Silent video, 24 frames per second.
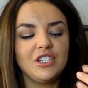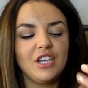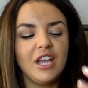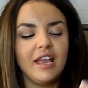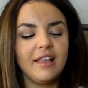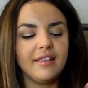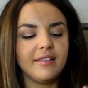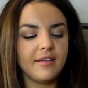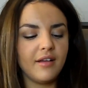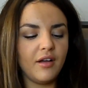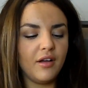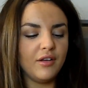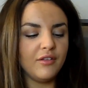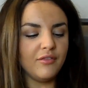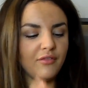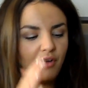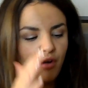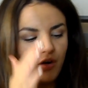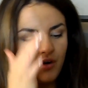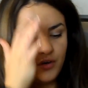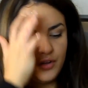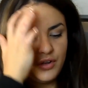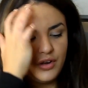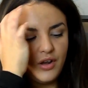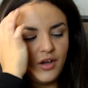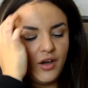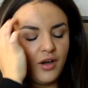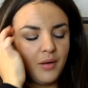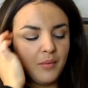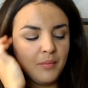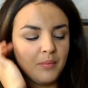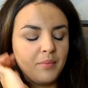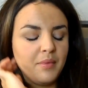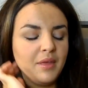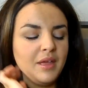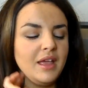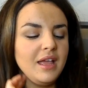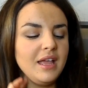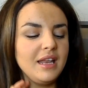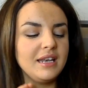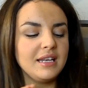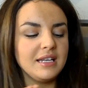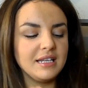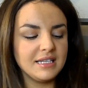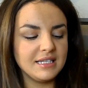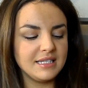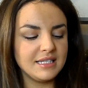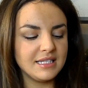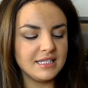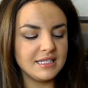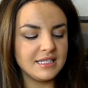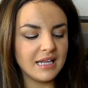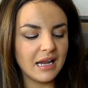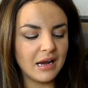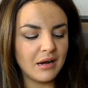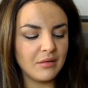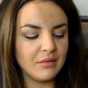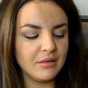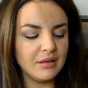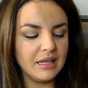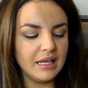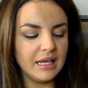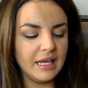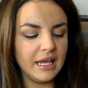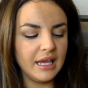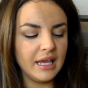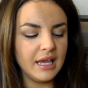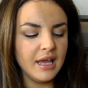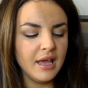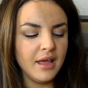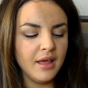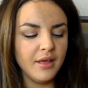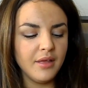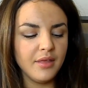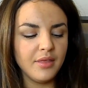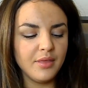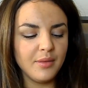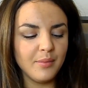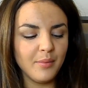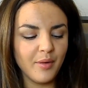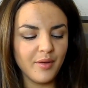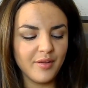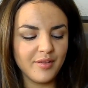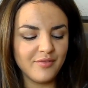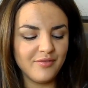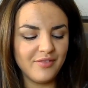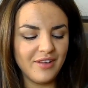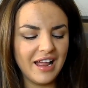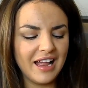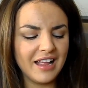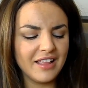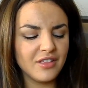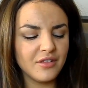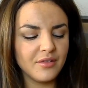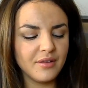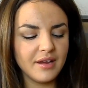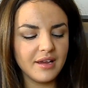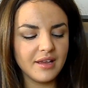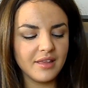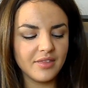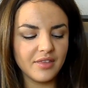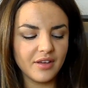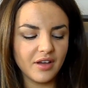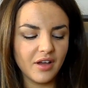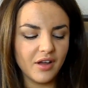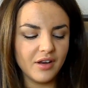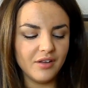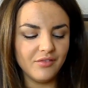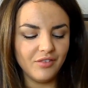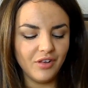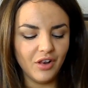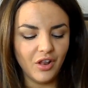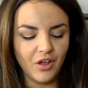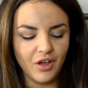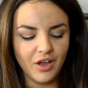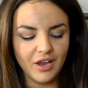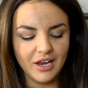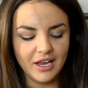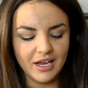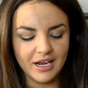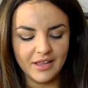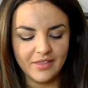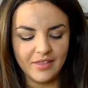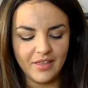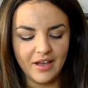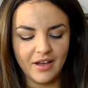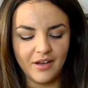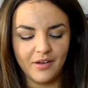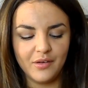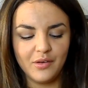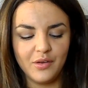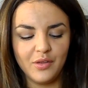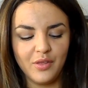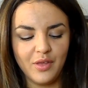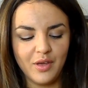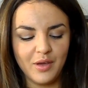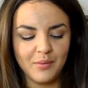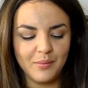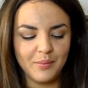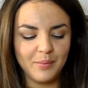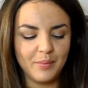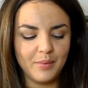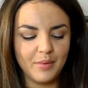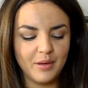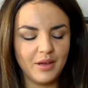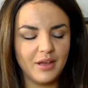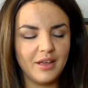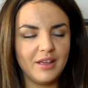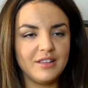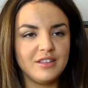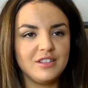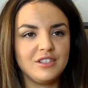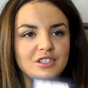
The shades kind of aren't necessarily the most flattering, the kind of lilac and that kind of thing. But